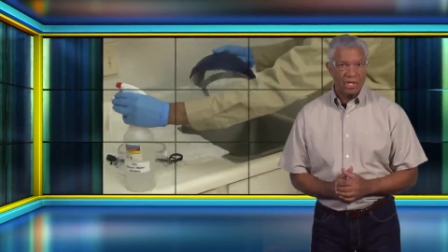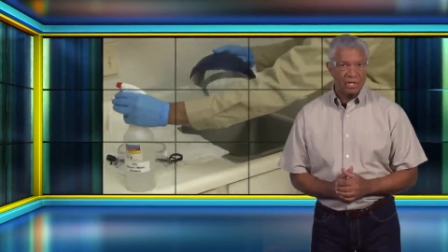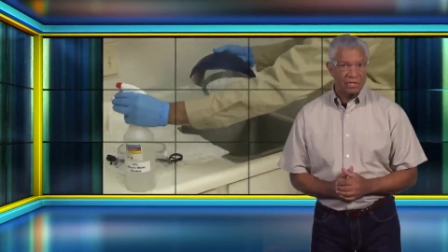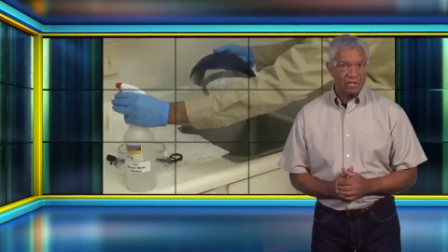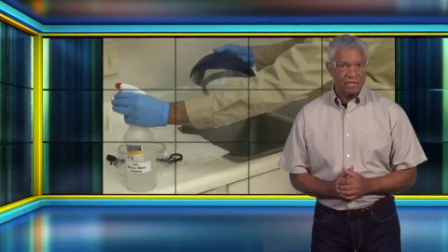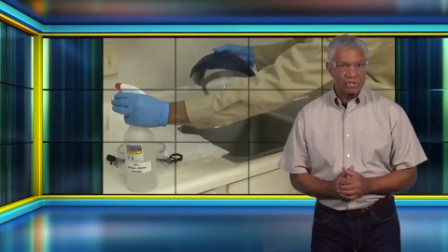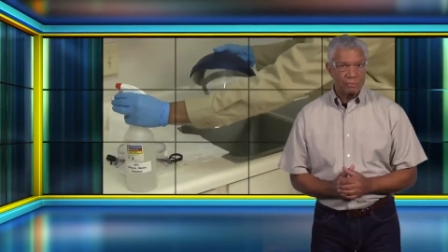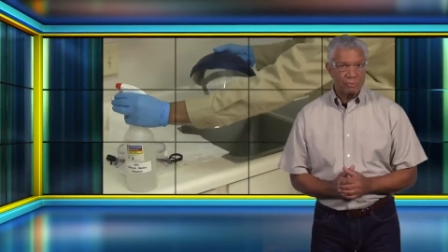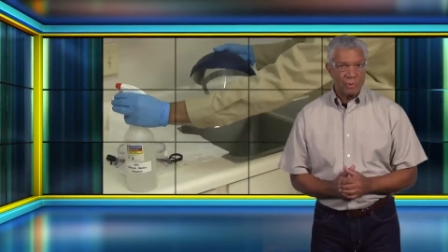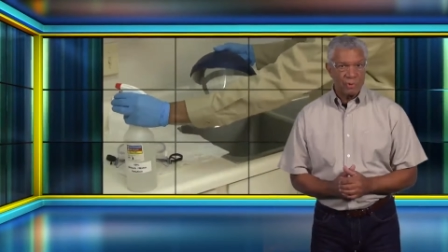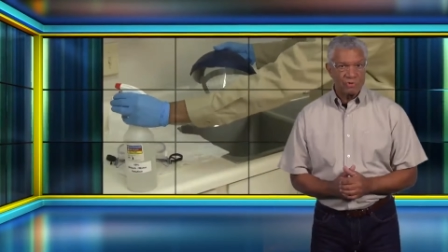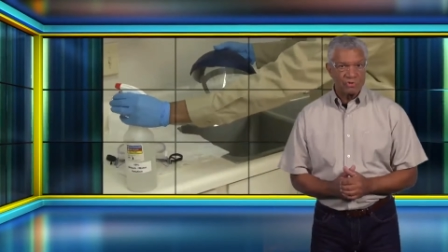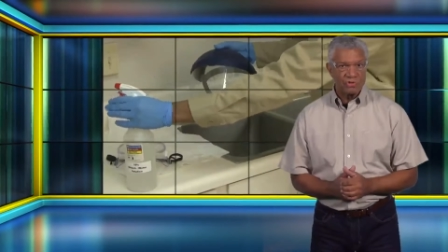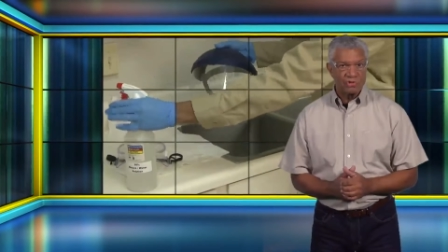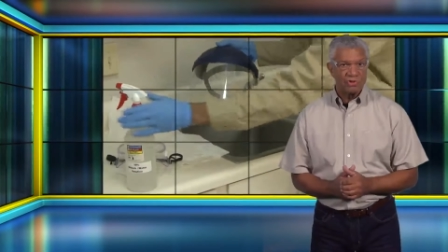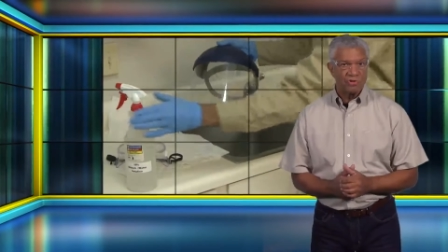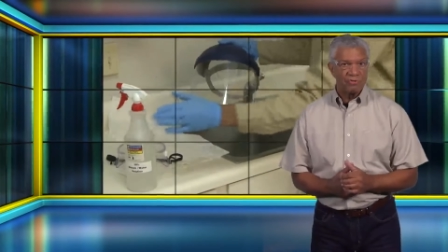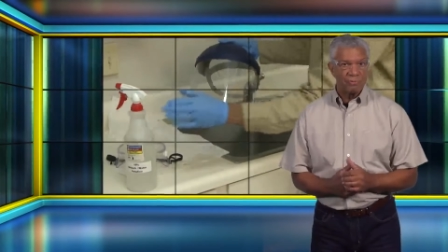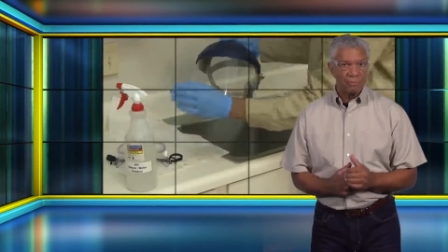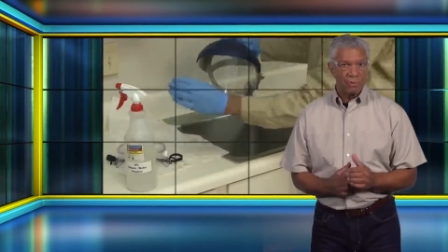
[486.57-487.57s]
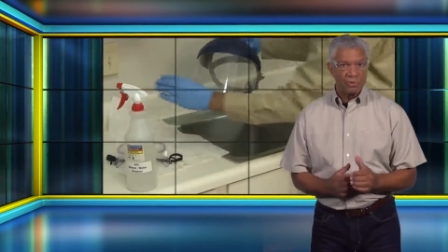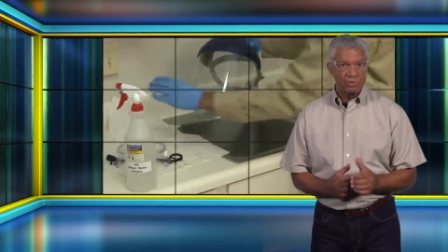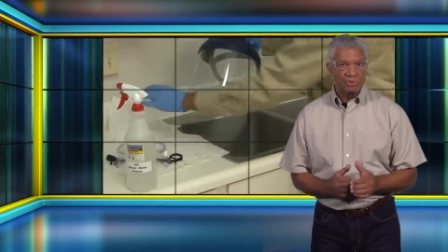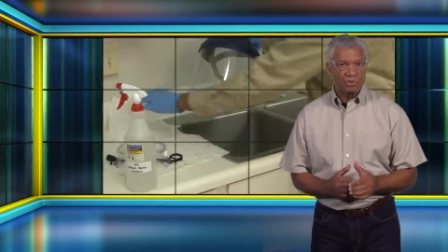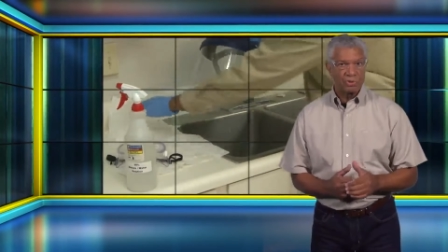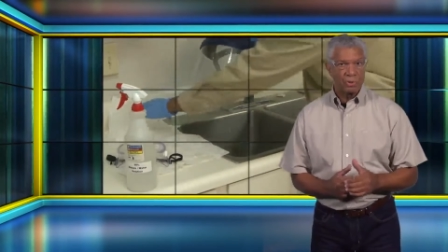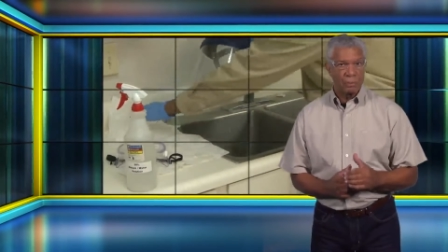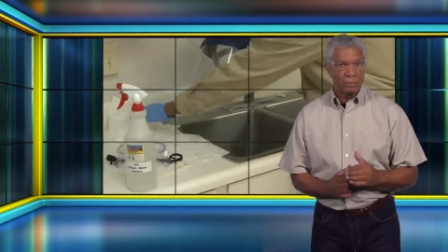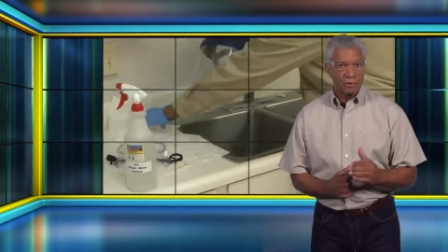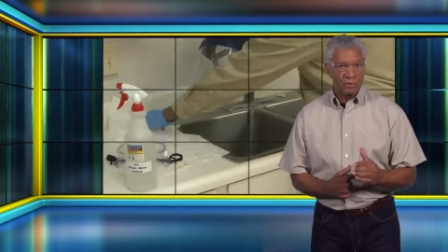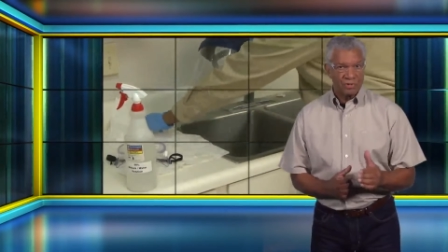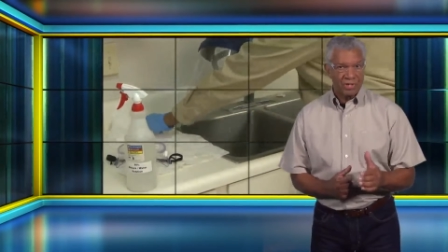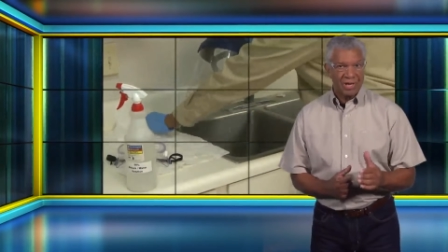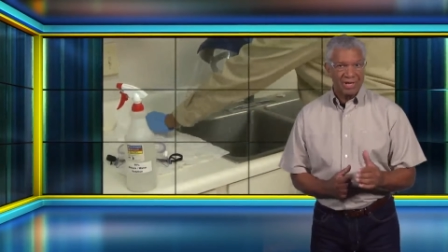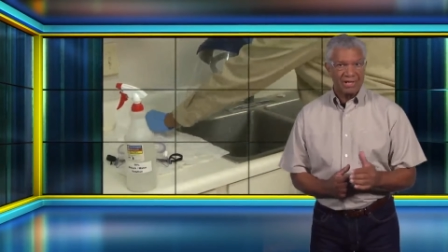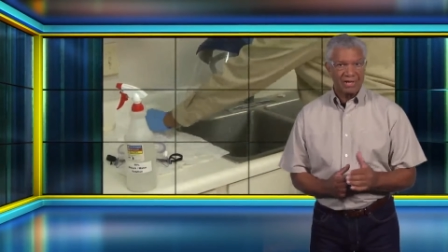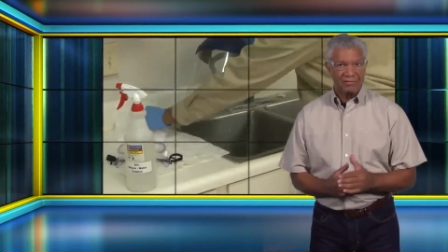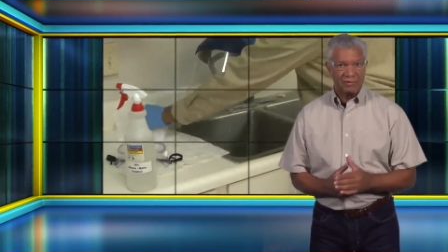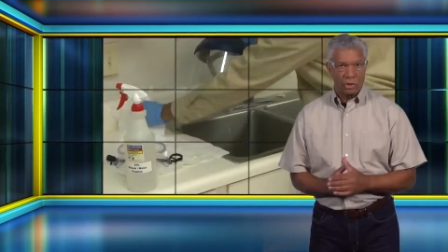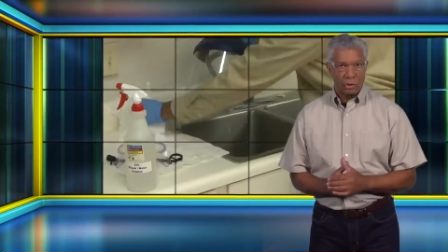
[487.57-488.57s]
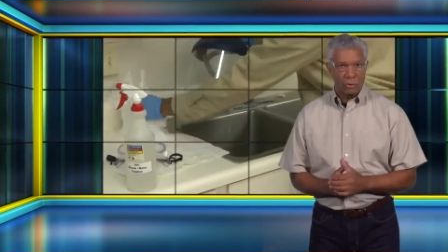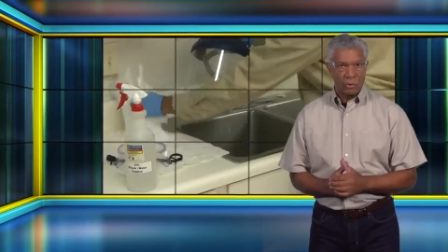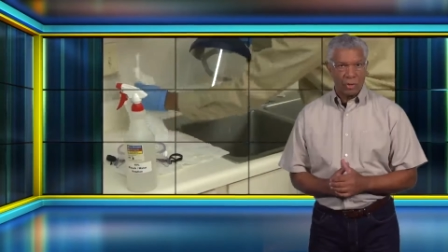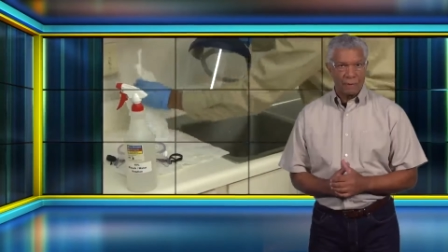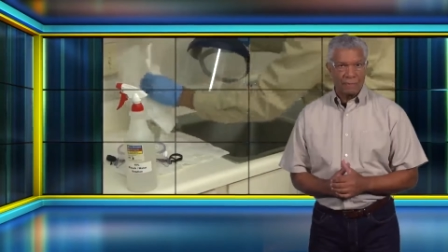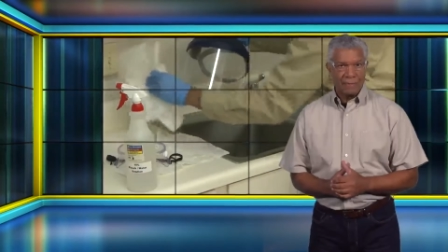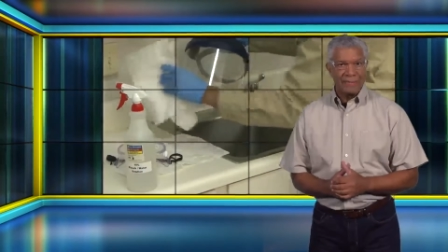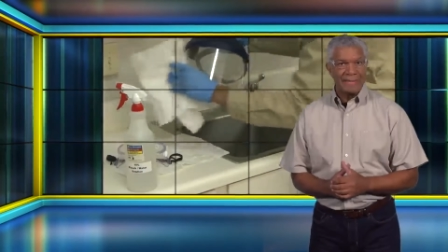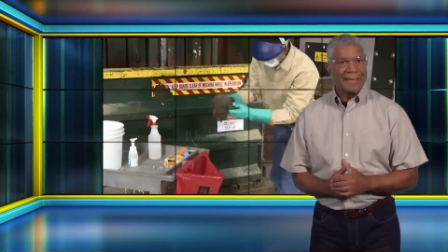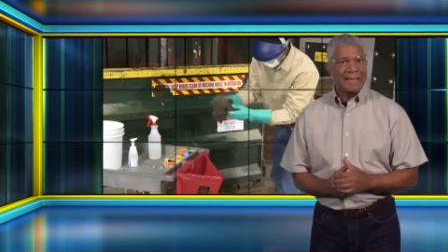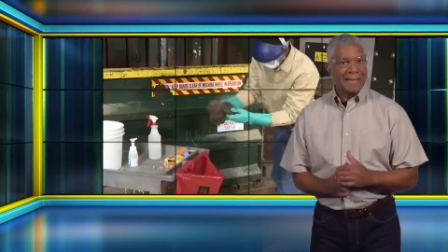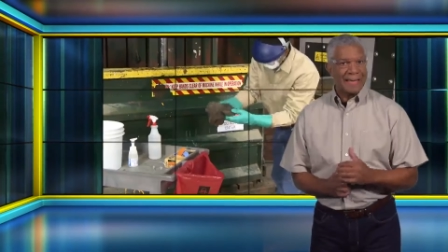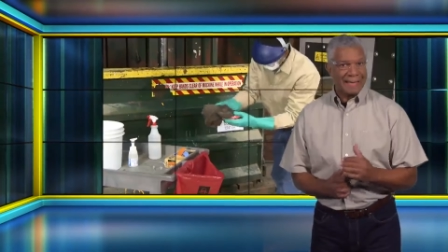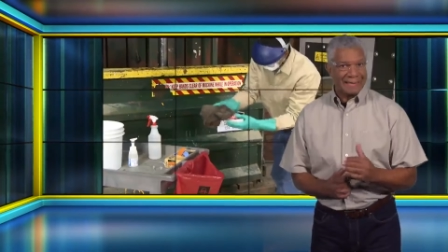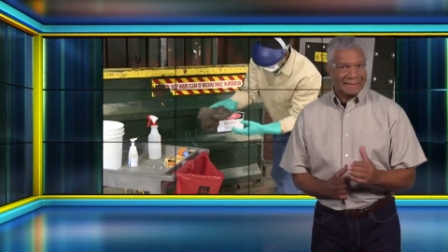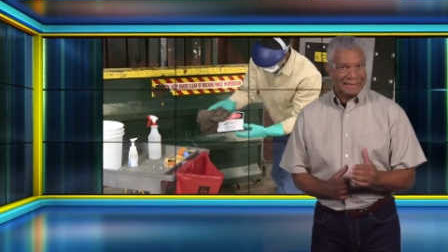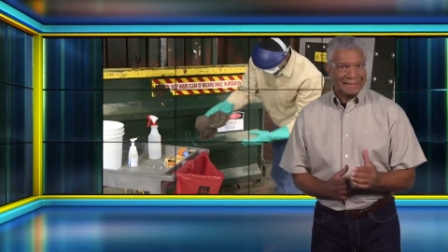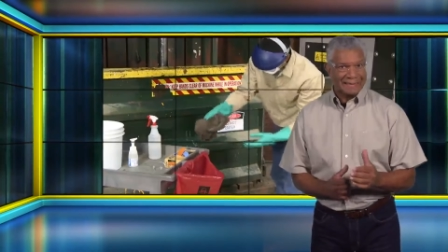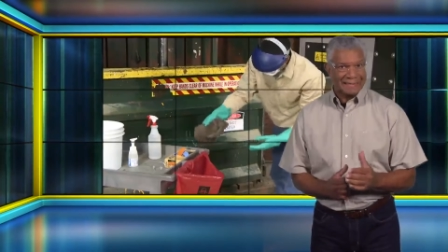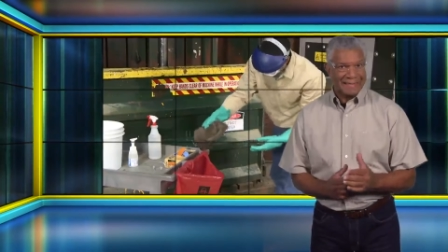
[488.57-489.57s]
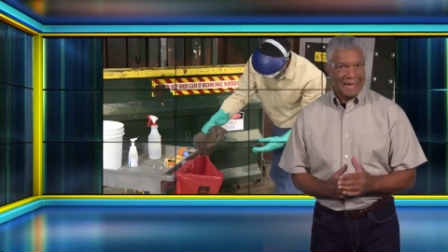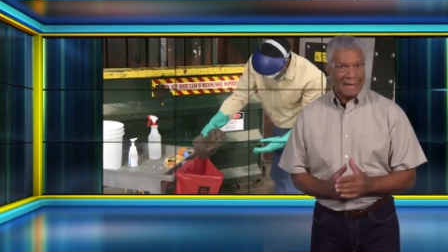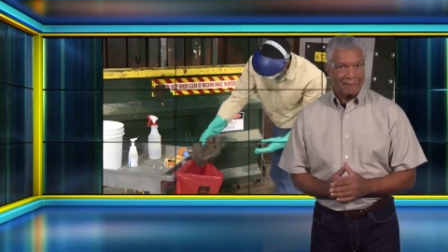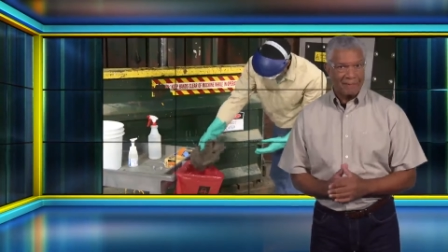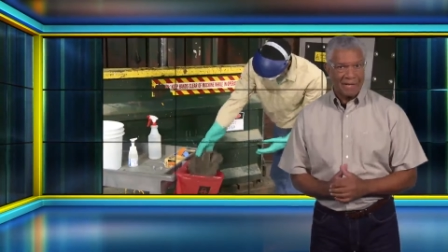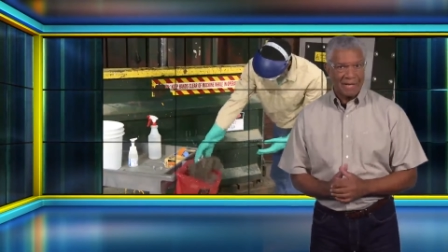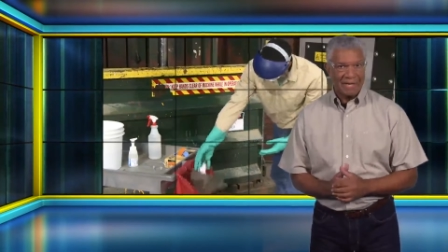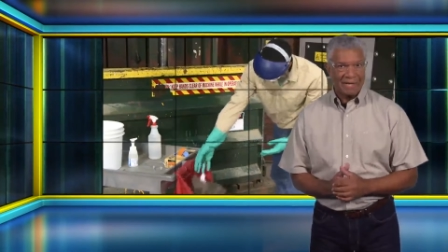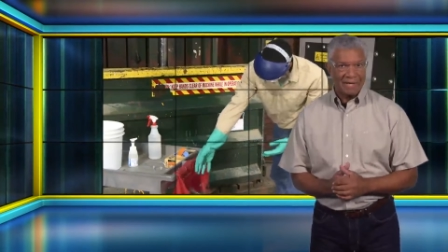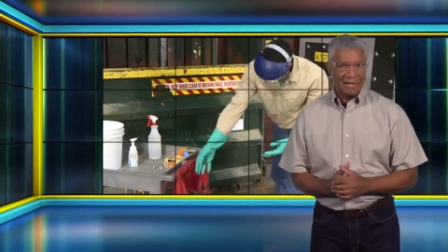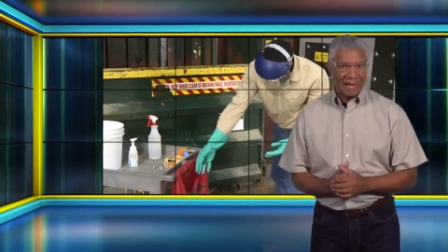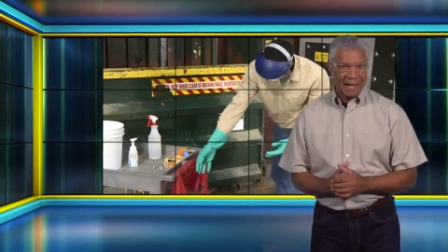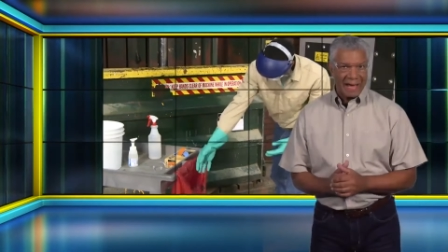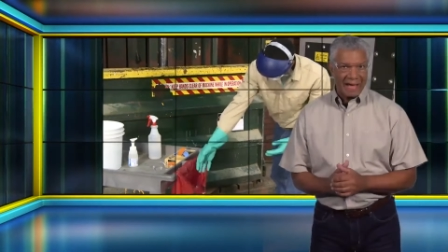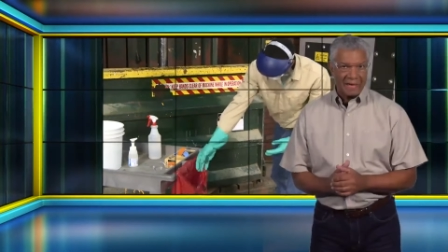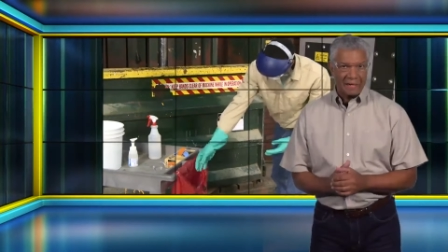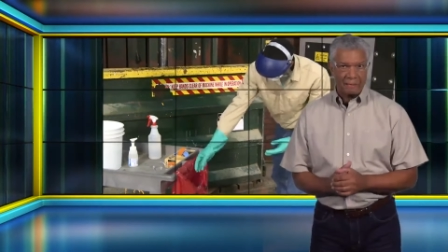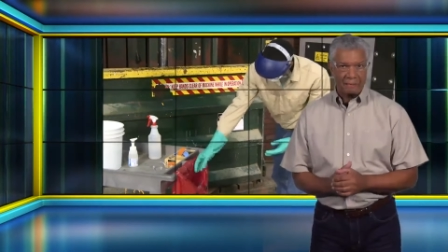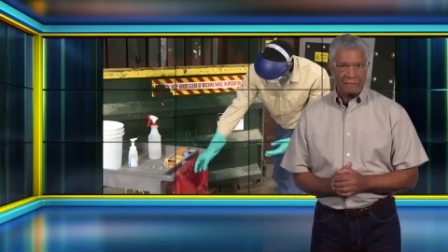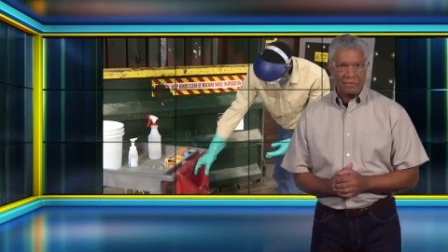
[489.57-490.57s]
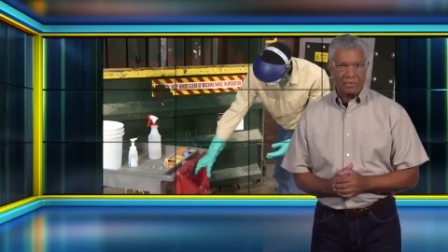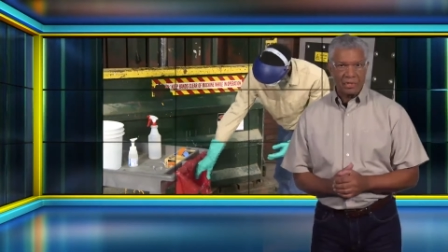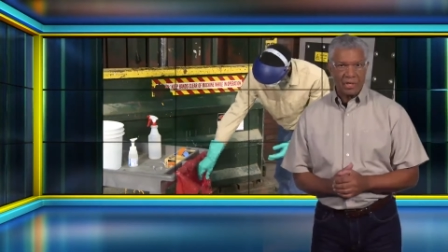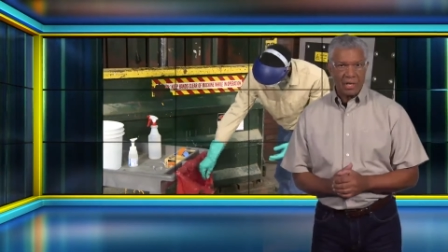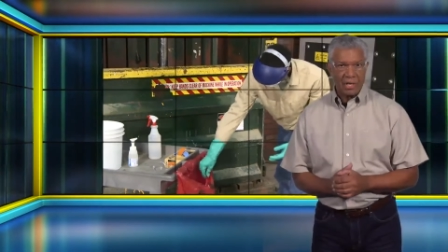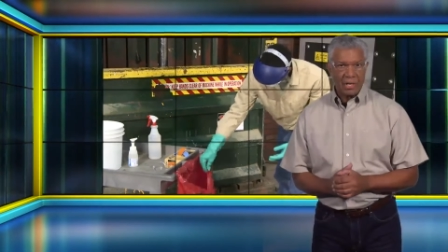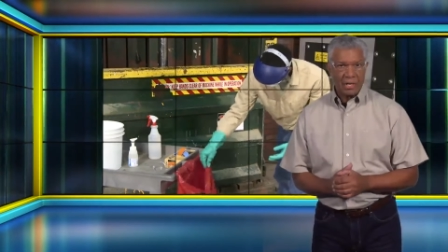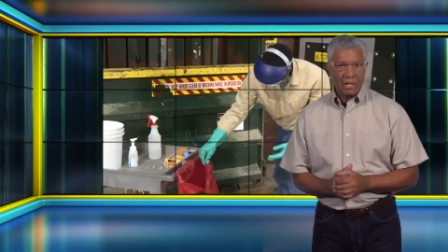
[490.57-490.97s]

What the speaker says: and disposal of personal protective equipment and contaminated items.